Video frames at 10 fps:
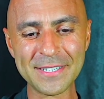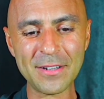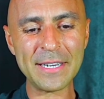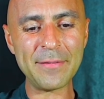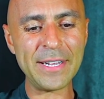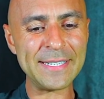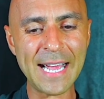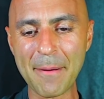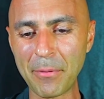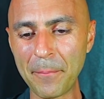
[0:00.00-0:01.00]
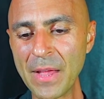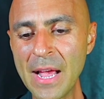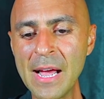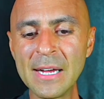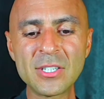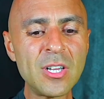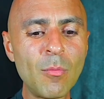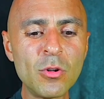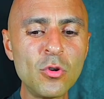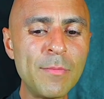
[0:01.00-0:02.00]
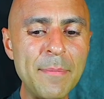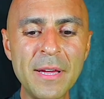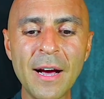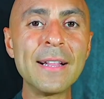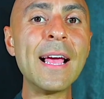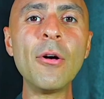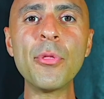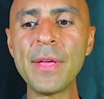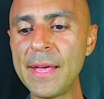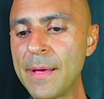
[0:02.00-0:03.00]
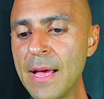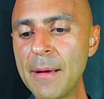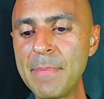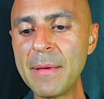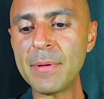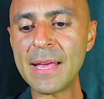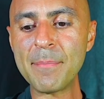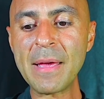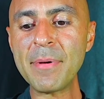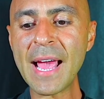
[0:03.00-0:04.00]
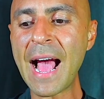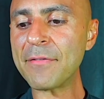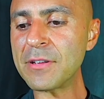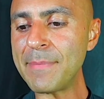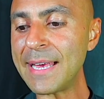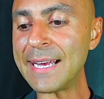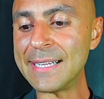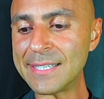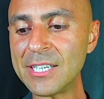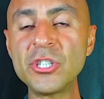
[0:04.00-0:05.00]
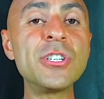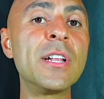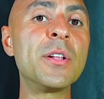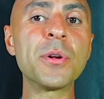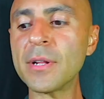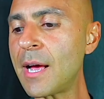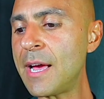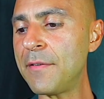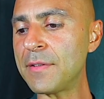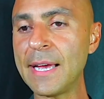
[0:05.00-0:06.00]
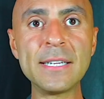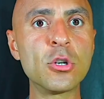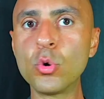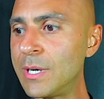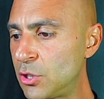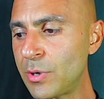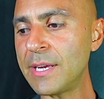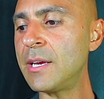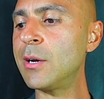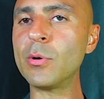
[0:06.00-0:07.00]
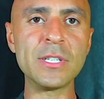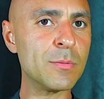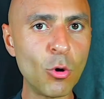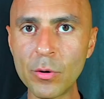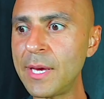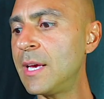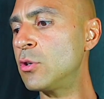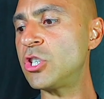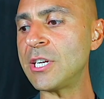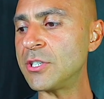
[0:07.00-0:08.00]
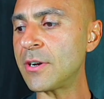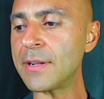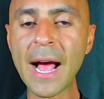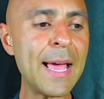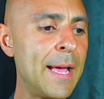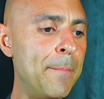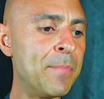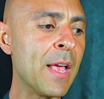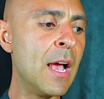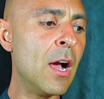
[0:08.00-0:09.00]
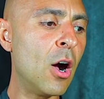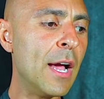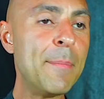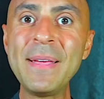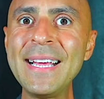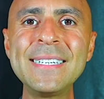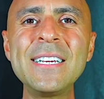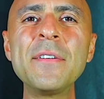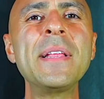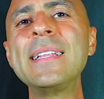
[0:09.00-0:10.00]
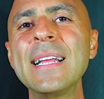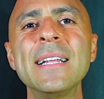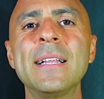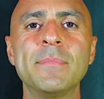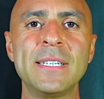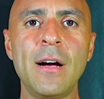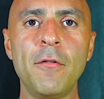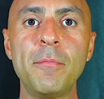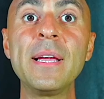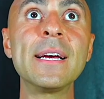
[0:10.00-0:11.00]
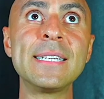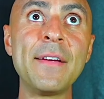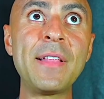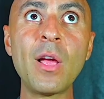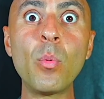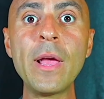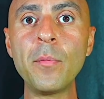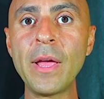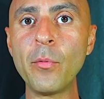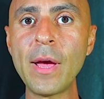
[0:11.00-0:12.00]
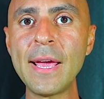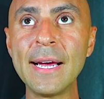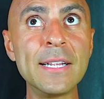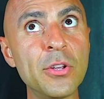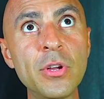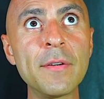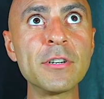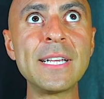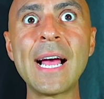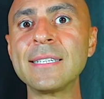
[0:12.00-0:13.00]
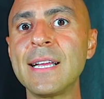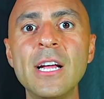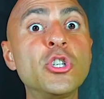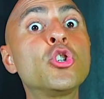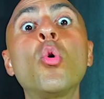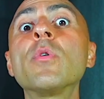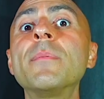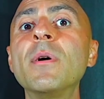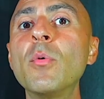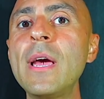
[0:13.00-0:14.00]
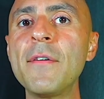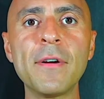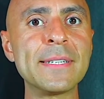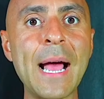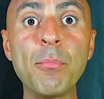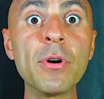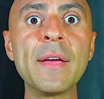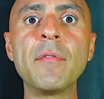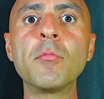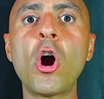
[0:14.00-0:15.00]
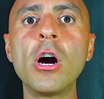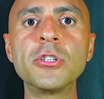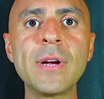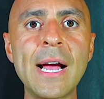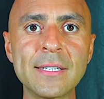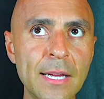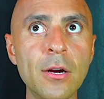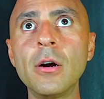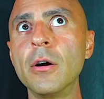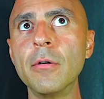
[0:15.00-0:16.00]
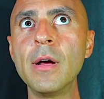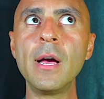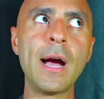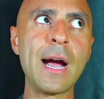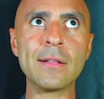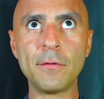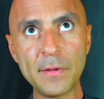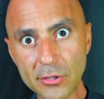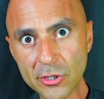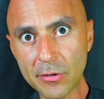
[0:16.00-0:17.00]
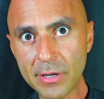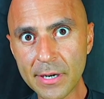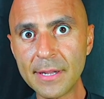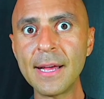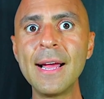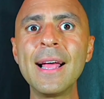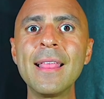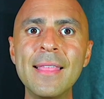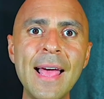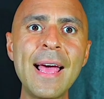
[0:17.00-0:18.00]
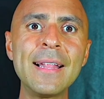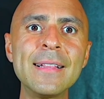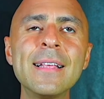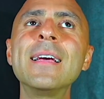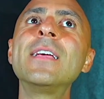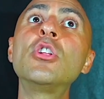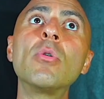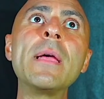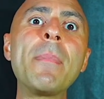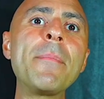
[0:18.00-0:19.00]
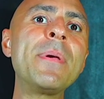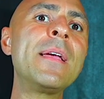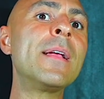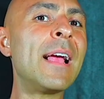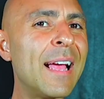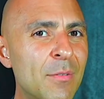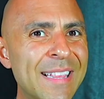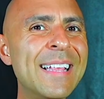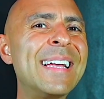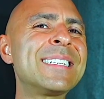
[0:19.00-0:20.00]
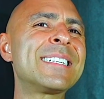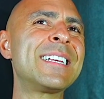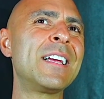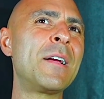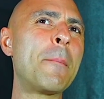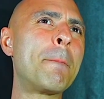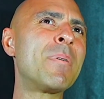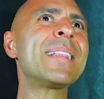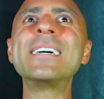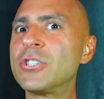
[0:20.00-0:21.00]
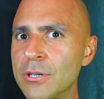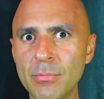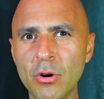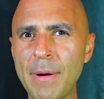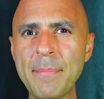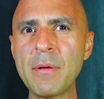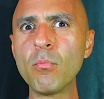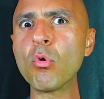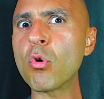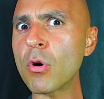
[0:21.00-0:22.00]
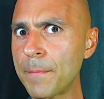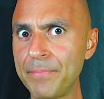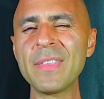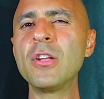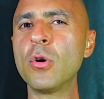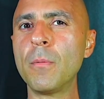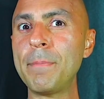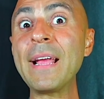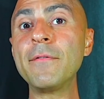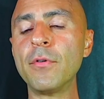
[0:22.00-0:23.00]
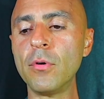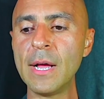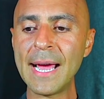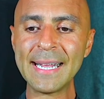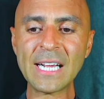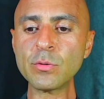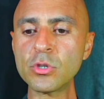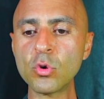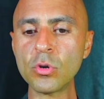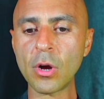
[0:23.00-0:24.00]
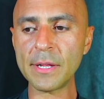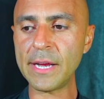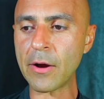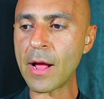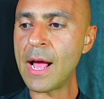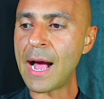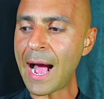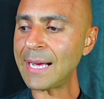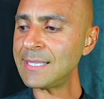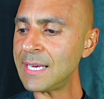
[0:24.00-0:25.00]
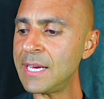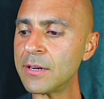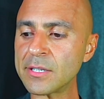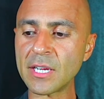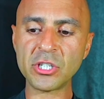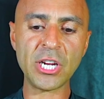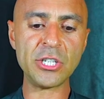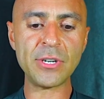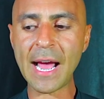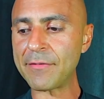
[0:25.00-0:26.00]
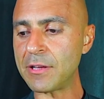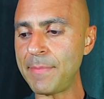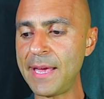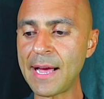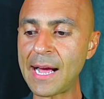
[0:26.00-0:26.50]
And I'll give you an example. Someone who may be unhealthy, maybe maybe have to make a decision in their life, like quit drinking, quit smoking, change their diet It'd be easier if they did it themselves because if they wait, wait, wait, and the universe has to show them a way, for example, give them contrast like, uh oh, I don't feel so good, then, you know, it might be less pleasurable, might be more, you know, painful. And that's what's going on here. I see here there's a change you have to make.